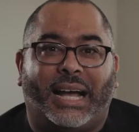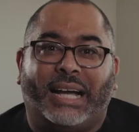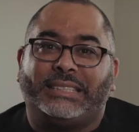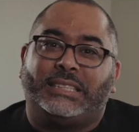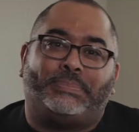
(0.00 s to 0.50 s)

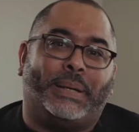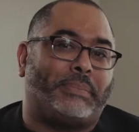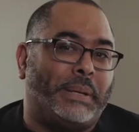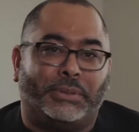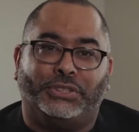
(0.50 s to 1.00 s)
I
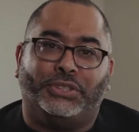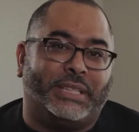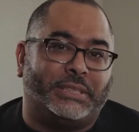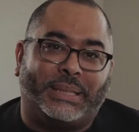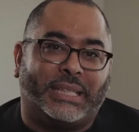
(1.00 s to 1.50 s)
suspect people do
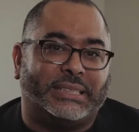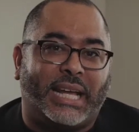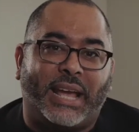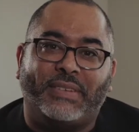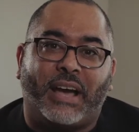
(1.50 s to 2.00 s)
this because they
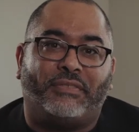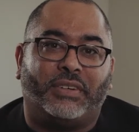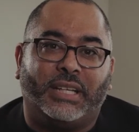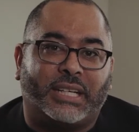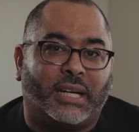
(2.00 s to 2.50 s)
have not
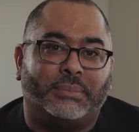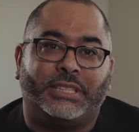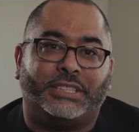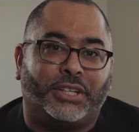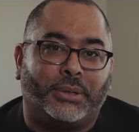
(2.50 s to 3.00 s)
fully come
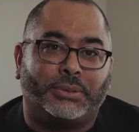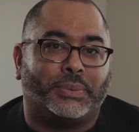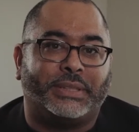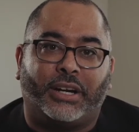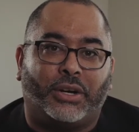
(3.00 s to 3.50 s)
to terms
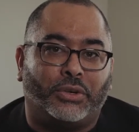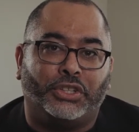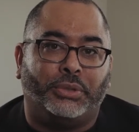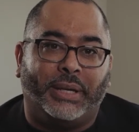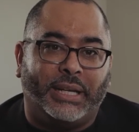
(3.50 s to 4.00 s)
with their own
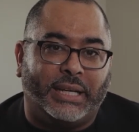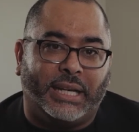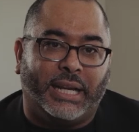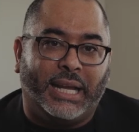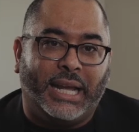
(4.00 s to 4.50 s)
humanity,